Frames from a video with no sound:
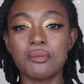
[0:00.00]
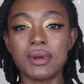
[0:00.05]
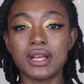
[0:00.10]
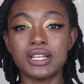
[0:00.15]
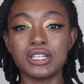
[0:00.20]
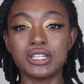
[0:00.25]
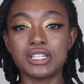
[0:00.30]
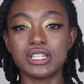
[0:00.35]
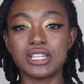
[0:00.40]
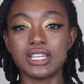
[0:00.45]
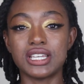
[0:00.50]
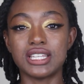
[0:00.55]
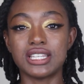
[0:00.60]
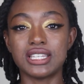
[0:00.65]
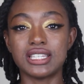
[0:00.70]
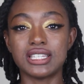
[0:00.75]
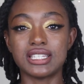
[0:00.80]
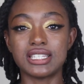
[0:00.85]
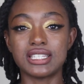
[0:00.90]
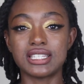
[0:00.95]

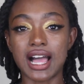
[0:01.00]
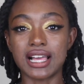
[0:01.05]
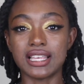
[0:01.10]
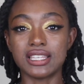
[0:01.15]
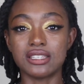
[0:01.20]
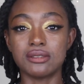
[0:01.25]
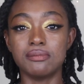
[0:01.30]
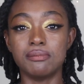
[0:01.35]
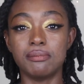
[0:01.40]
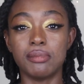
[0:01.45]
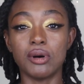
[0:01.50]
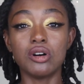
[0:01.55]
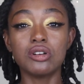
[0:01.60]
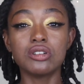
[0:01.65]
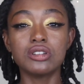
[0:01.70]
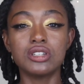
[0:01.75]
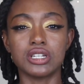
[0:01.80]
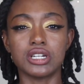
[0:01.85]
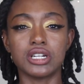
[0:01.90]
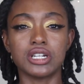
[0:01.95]
mentioned as
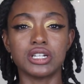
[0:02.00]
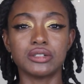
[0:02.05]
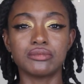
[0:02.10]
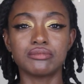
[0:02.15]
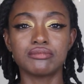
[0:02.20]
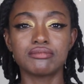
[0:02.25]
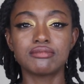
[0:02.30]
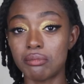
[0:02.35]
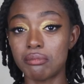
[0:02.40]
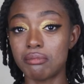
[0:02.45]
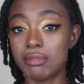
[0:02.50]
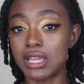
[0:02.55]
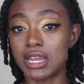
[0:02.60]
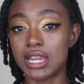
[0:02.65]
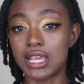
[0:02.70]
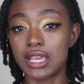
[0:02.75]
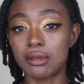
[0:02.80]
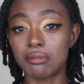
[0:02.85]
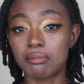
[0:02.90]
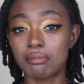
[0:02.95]
Baldr,
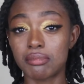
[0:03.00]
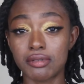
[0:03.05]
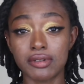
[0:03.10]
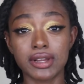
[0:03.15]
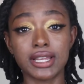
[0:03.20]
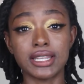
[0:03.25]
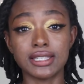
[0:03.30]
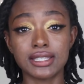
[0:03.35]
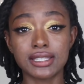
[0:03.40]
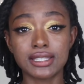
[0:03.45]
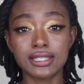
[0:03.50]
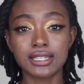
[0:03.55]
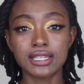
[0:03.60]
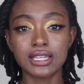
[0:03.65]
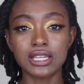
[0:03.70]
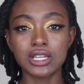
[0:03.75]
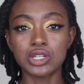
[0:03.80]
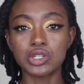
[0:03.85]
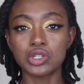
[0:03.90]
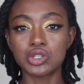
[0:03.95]
meaning prince,
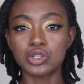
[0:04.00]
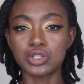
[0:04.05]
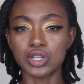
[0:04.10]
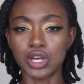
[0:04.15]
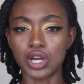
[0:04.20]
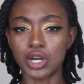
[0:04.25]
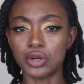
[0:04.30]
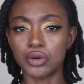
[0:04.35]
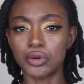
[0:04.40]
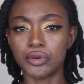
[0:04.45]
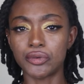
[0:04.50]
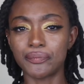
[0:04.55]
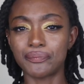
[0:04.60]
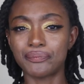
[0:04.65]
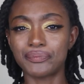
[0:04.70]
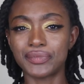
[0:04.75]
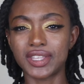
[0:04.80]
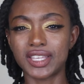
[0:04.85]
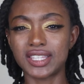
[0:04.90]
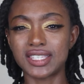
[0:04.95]
so
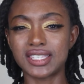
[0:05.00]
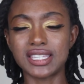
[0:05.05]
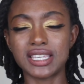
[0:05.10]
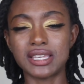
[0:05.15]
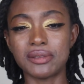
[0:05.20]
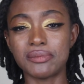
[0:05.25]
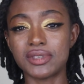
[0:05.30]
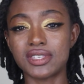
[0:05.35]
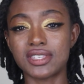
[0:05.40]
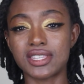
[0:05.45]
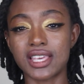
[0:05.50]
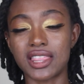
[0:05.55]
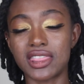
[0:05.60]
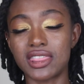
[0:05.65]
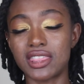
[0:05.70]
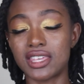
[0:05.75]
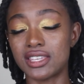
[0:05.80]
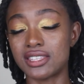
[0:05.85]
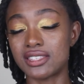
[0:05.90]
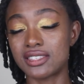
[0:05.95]
it seems
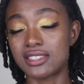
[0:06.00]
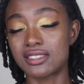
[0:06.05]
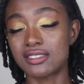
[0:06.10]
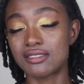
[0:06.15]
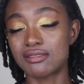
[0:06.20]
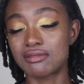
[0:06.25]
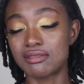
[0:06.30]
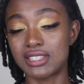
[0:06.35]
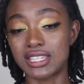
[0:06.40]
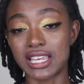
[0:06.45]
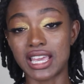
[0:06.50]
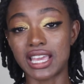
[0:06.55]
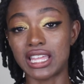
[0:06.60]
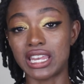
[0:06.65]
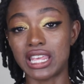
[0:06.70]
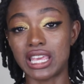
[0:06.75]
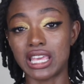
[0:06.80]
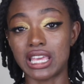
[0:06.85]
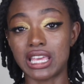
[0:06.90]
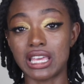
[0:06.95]
that this
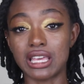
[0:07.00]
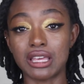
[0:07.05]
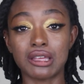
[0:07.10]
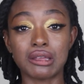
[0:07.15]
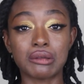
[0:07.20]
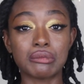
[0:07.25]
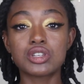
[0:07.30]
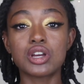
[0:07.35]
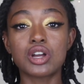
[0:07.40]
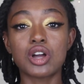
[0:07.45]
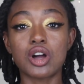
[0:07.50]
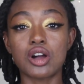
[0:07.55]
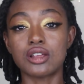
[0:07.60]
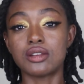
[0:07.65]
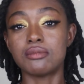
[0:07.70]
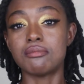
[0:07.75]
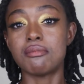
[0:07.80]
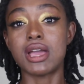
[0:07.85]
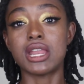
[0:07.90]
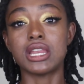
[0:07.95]
deity took
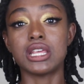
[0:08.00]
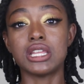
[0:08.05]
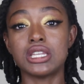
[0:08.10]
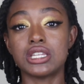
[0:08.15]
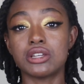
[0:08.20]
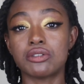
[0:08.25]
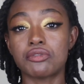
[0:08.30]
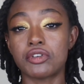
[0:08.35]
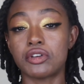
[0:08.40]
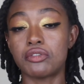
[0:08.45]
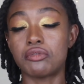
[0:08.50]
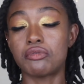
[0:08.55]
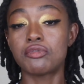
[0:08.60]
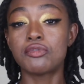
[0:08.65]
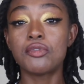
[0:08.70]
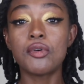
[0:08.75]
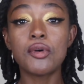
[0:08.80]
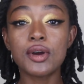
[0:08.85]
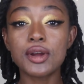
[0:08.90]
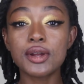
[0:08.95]
on many different
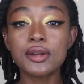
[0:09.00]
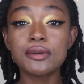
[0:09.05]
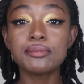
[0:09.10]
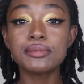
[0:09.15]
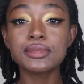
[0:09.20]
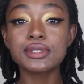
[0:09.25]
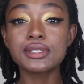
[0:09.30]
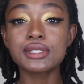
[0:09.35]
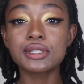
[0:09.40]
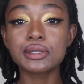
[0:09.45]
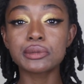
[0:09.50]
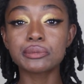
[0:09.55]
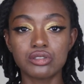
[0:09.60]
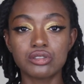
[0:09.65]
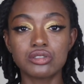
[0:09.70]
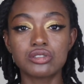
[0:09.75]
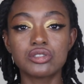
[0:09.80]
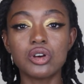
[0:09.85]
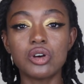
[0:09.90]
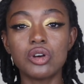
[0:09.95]
forms.
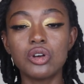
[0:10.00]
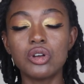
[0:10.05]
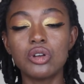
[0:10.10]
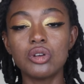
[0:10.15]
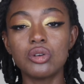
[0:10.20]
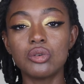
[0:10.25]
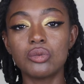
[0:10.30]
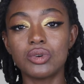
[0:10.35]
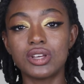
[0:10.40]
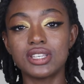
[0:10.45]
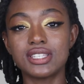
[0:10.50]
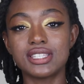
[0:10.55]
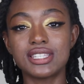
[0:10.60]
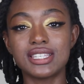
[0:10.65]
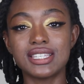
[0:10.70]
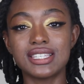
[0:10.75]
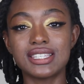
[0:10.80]
Sol was the